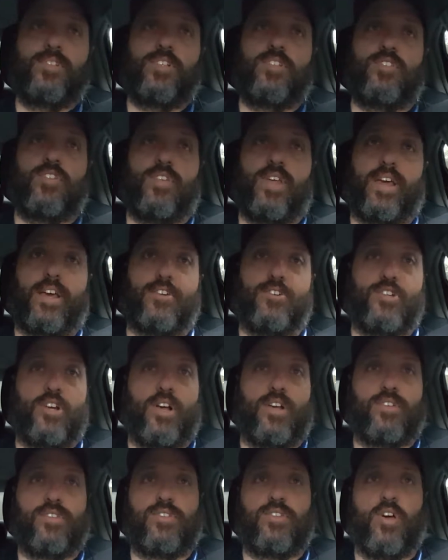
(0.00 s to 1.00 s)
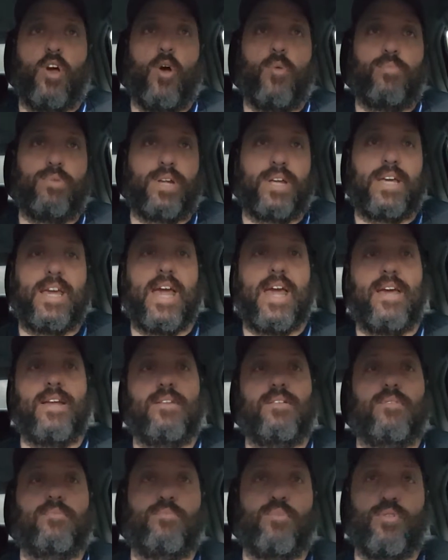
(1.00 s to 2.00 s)
so they can just open the gate,
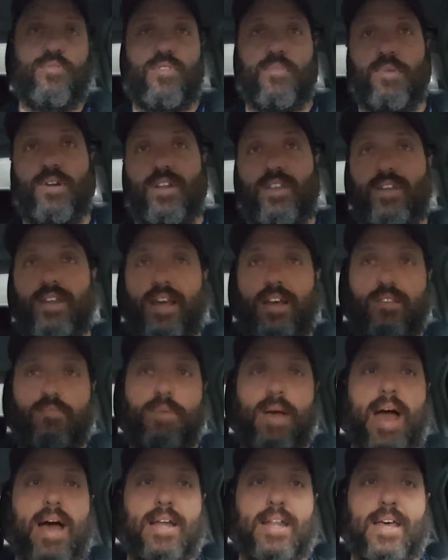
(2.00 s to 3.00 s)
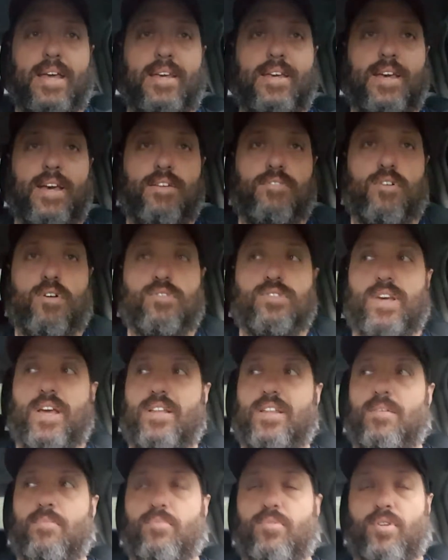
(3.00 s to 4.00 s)
move them into the next paddock, and
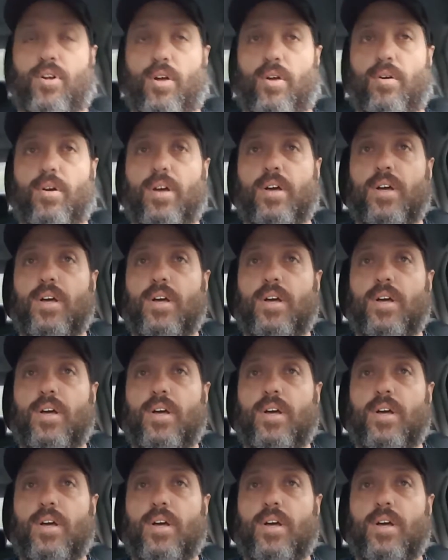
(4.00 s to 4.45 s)
rotate them through.